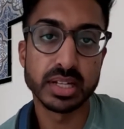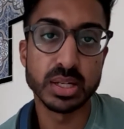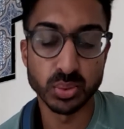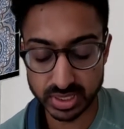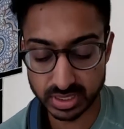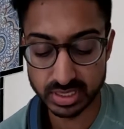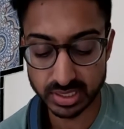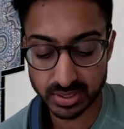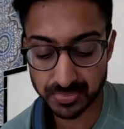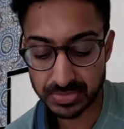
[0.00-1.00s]
in 1
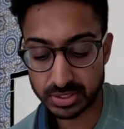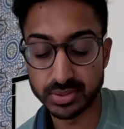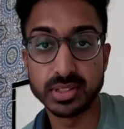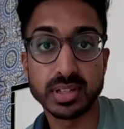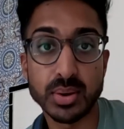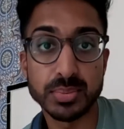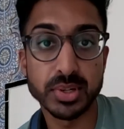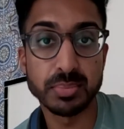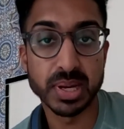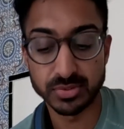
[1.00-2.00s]
dinar. So this is how I'm
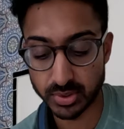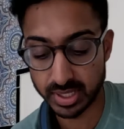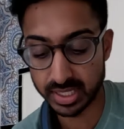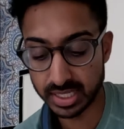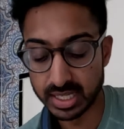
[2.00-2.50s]
going to pay for it.